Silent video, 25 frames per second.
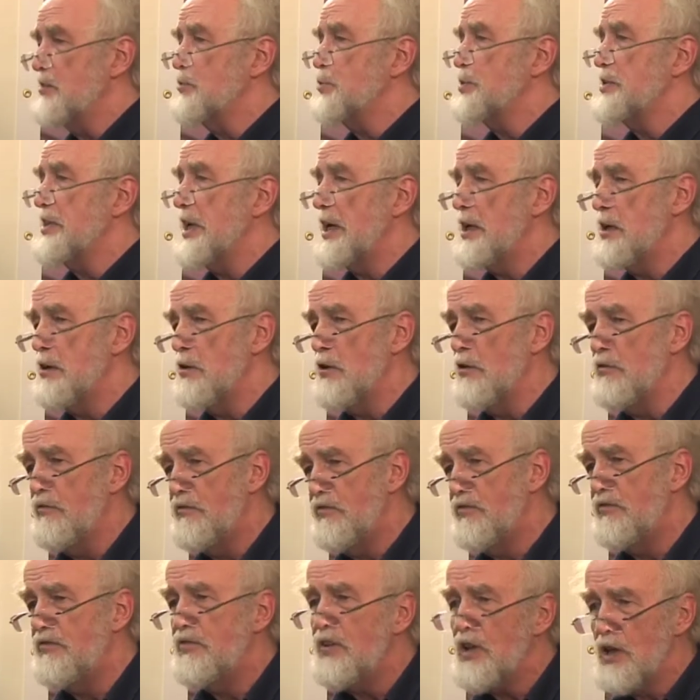were taken on
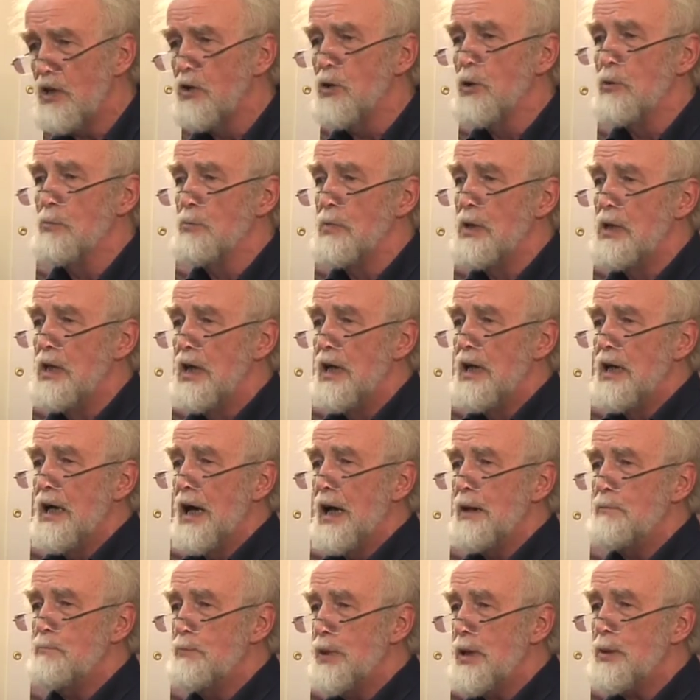film,
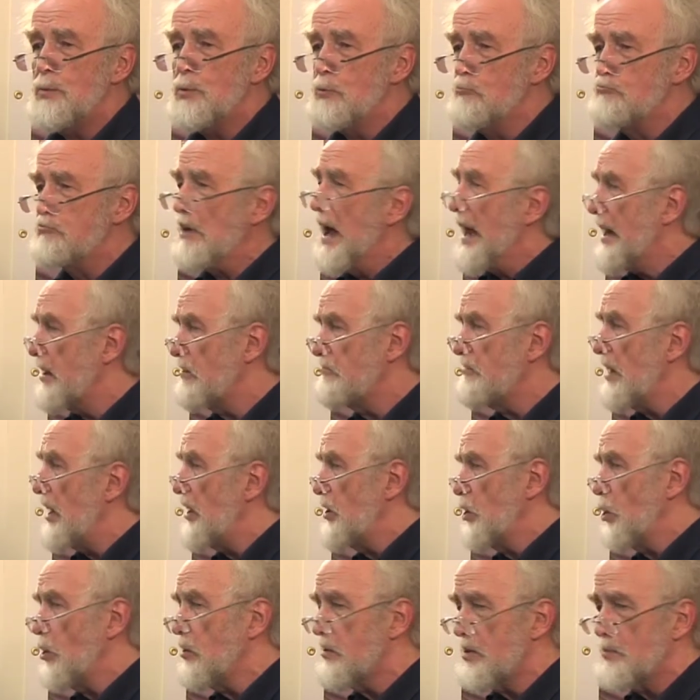and people ran
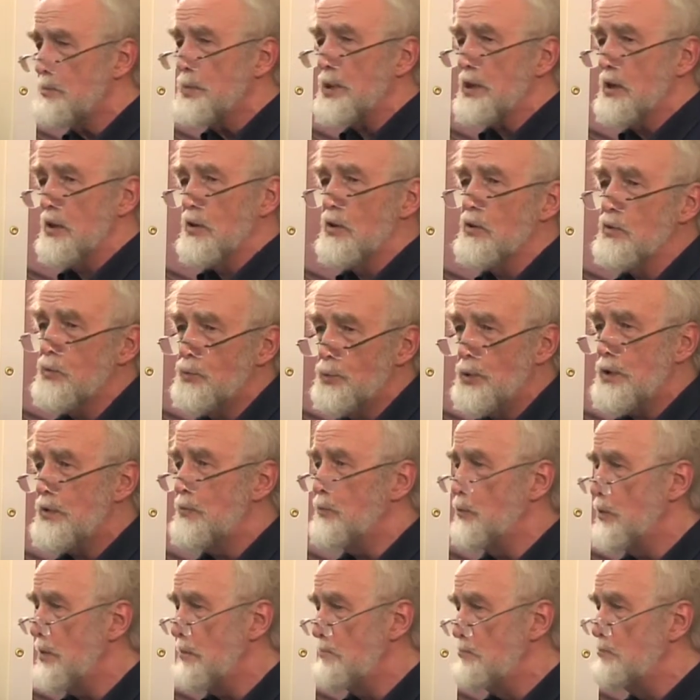around hospitals
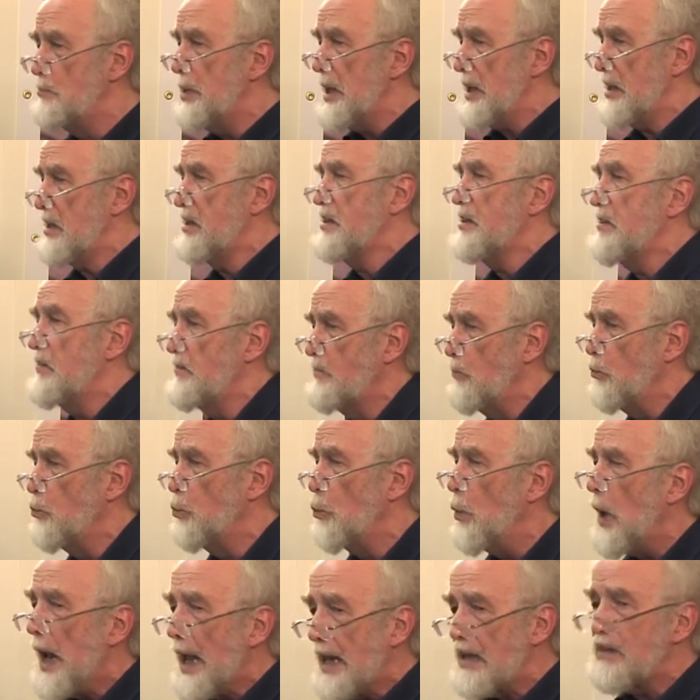with bits
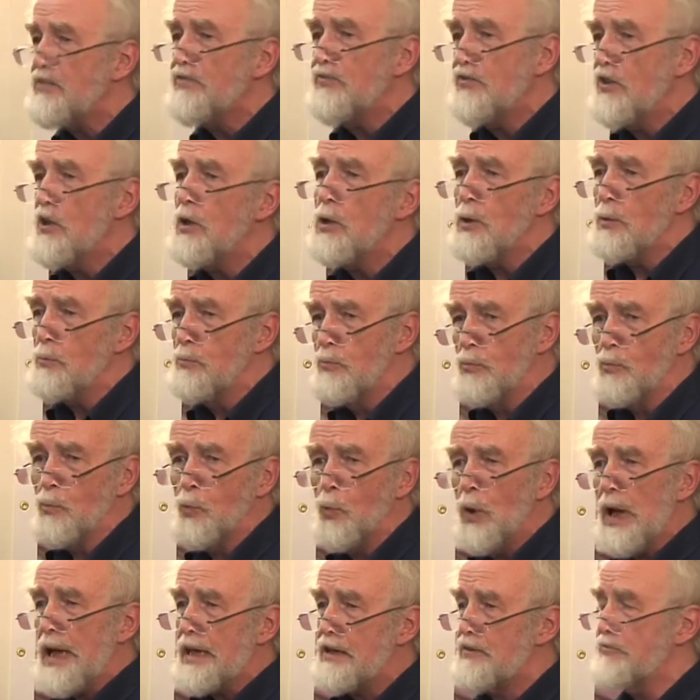of wet film,
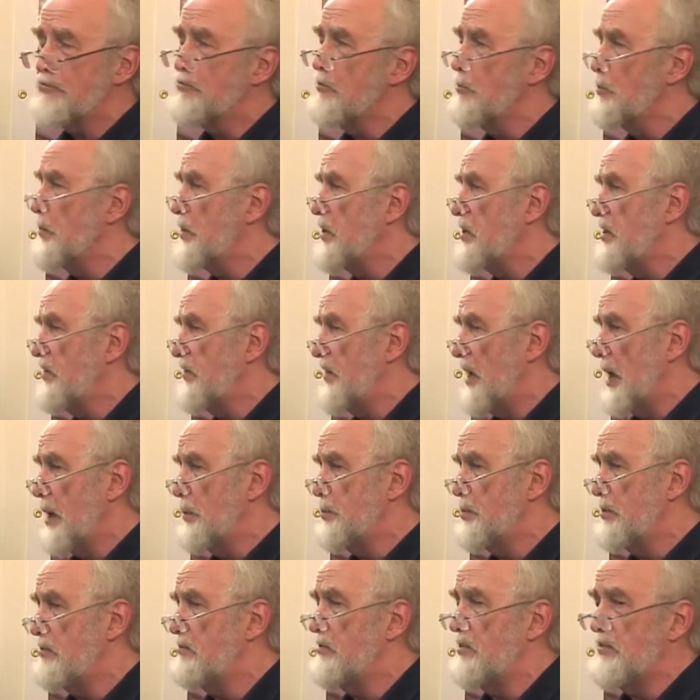wet from the
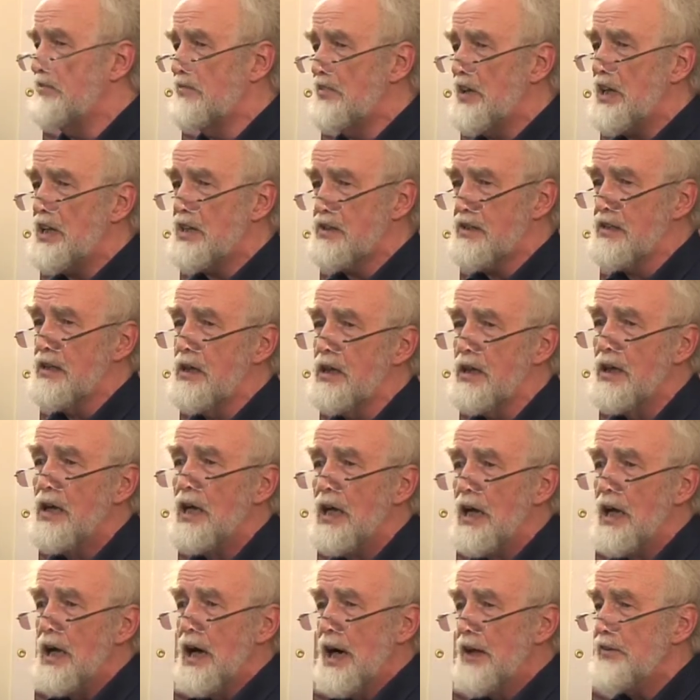developer and fixer,
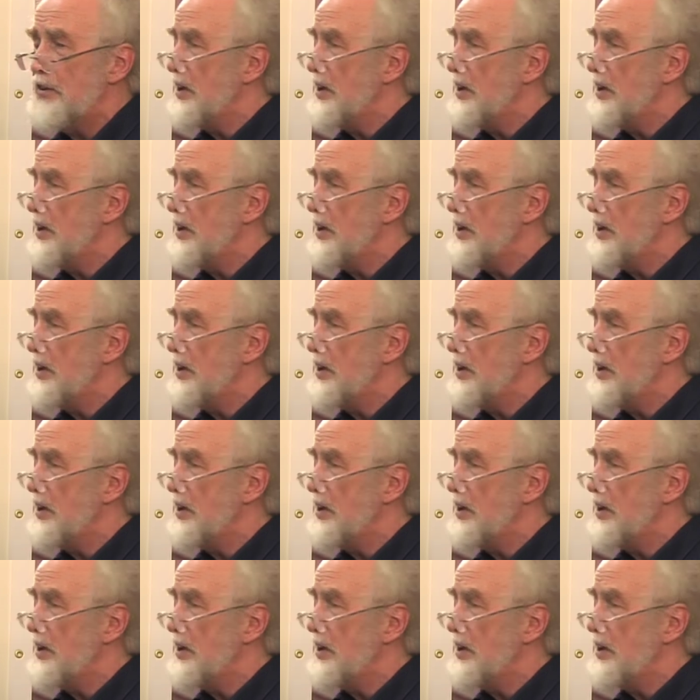and